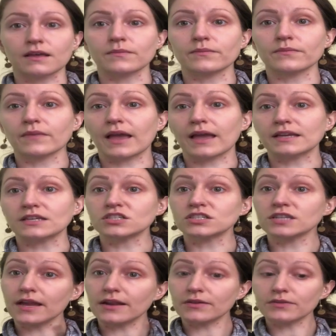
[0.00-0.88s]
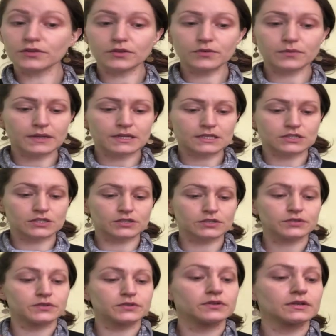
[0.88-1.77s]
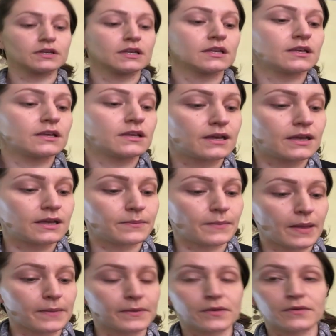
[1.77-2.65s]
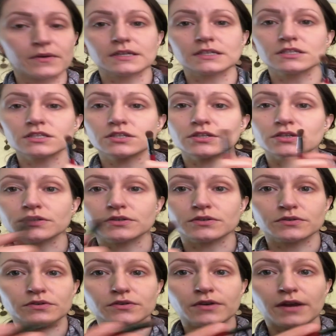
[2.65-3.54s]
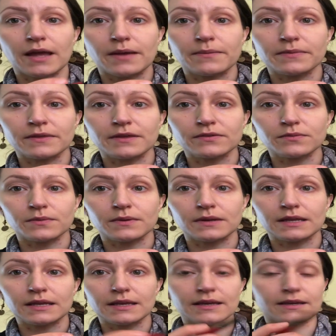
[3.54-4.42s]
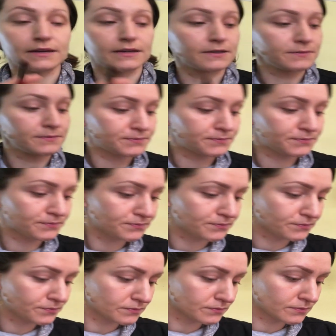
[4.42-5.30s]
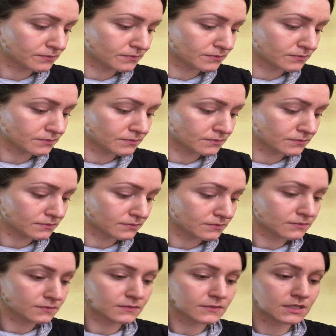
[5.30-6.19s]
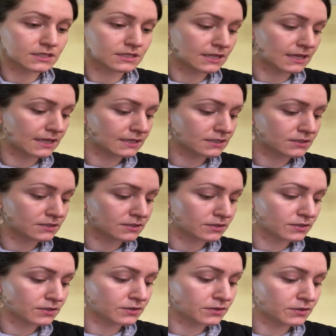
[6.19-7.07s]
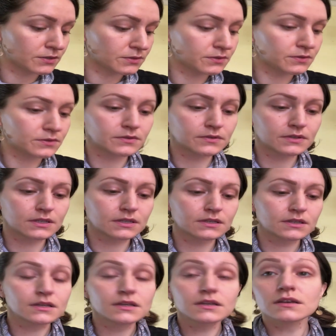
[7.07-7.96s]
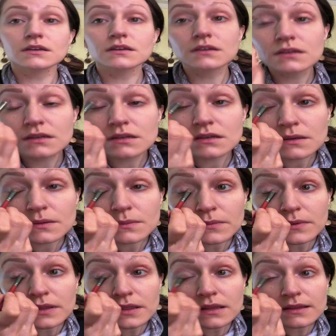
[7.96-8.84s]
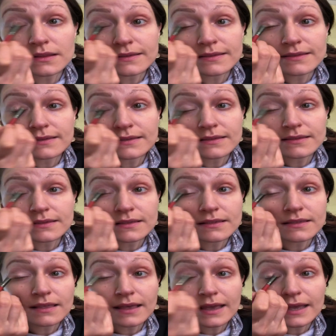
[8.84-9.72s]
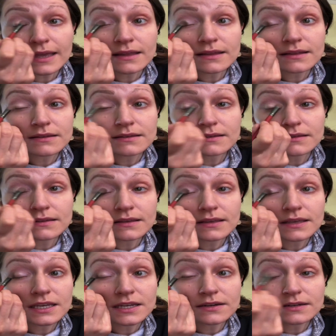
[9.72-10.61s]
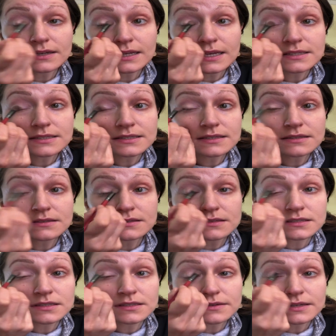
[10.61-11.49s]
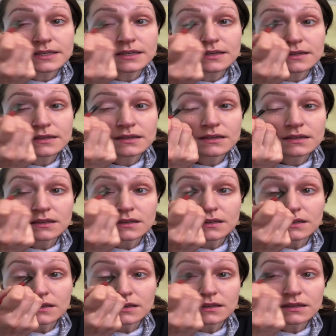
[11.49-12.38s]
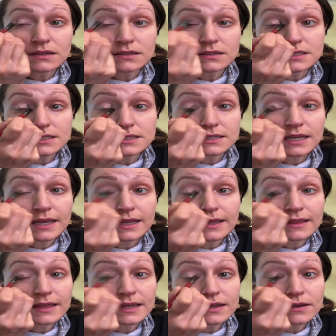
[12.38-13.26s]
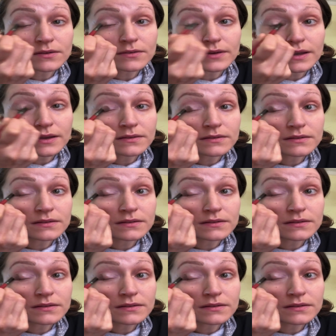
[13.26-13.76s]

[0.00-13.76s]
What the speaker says: Eyeshadow you want to do, I'm going to grab this one here. Just a nice nude with a slight iridescence to it, and just highlight around